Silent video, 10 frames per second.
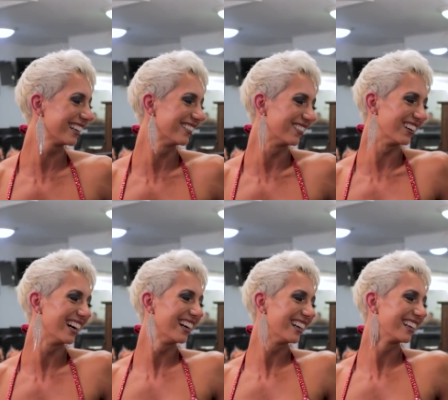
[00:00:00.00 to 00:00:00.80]
It's
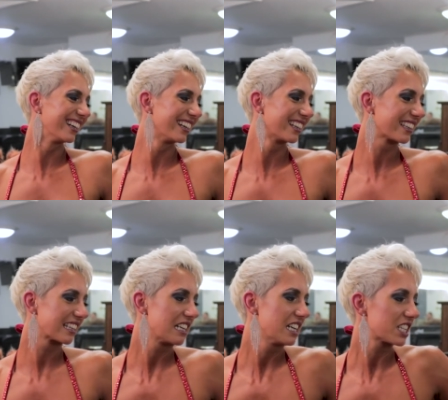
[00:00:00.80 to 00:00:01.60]

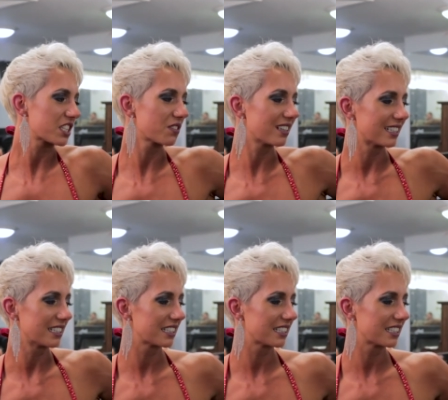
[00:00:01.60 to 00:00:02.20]
alright,